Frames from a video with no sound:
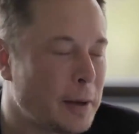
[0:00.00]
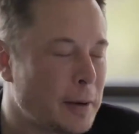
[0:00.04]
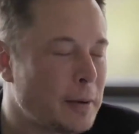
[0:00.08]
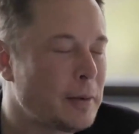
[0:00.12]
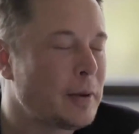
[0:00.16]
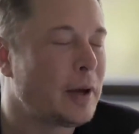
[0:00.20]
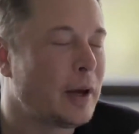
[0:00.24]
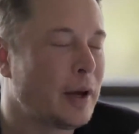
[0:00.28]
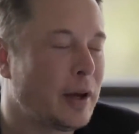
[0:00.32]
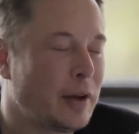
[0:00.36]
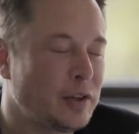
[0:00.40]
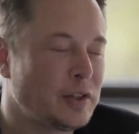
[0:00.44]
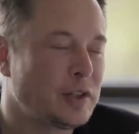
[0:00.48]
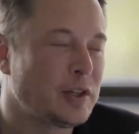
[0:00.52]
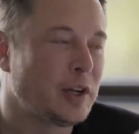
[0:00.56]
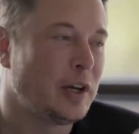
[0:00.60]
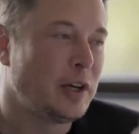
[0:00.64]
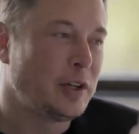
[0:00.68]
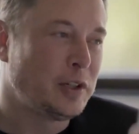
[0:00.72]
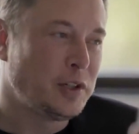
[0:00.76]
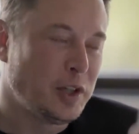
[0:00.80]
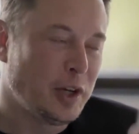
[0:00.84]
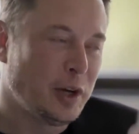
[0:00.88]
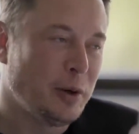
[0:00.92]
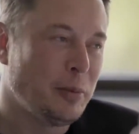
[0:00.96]
Yeah, yeah,
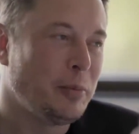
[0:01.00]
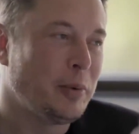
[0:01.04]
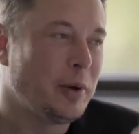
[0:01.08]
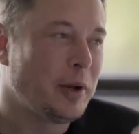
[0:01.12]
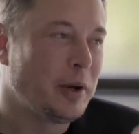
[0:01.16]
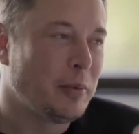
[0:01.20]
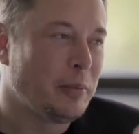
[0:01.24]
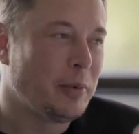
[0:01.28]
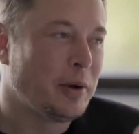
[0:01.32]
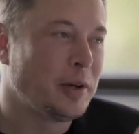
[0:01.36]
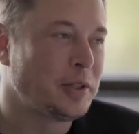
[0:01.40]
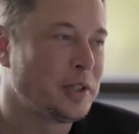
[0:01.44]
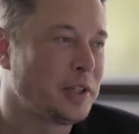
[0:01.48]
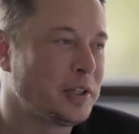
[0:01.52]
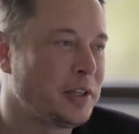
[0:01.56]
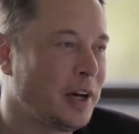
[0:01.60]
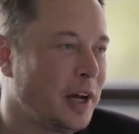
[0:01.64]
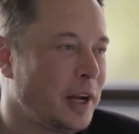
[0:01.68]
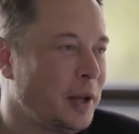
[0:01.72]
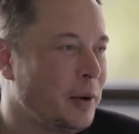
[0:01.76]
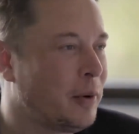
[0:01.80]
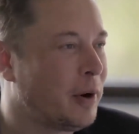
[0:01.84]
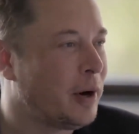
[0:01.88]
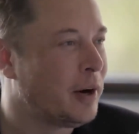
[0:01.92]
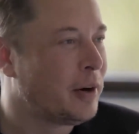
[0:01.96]
Ch- a chip and a bunch
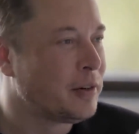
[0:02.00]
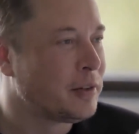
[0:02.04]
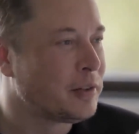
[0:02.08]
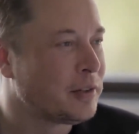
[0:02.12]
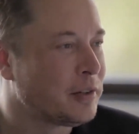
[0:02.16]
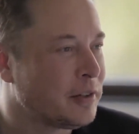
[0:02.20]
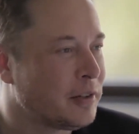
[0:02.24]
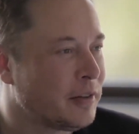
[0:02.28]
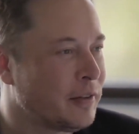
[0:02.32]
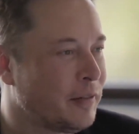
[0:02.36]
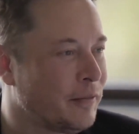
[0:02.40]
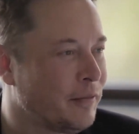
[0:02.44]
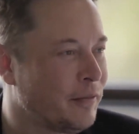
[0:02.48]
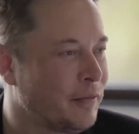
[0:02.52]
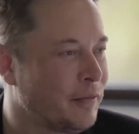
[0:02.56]
of tiny wires.